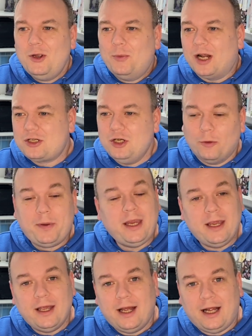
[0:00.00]
But actually up
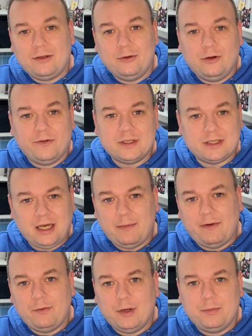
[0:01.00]
here, I don't know if it's the same
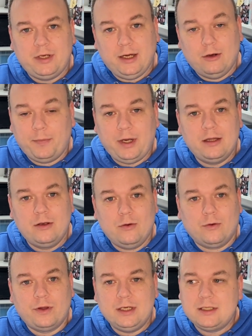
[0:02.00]
everywhere, but up here in the
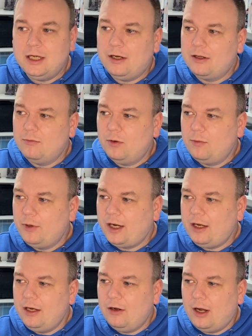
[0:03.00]
northeast now, at the moment we're
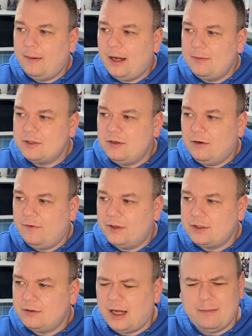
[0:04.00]
getting Amazon
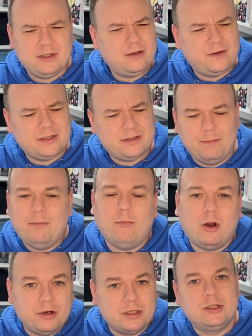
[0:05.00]
offers,
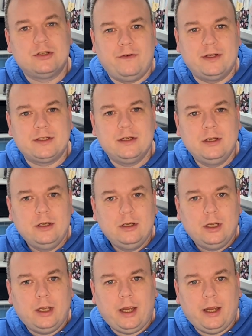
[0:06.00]
Morrison's offers,
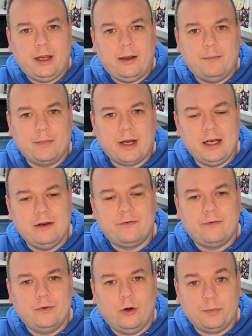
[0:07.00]
kind of
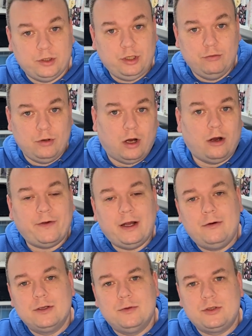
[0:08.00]
up to 2.5
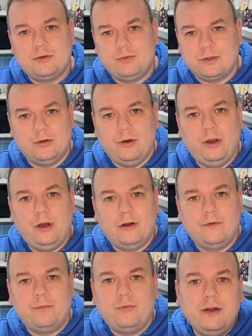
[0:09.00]
hours, which was unheard
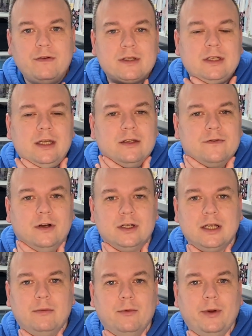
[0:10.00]
of previously as far as
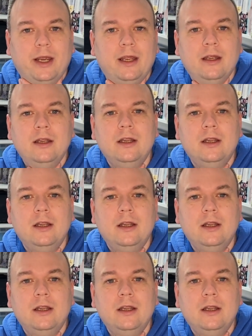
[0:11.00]
I'm aware.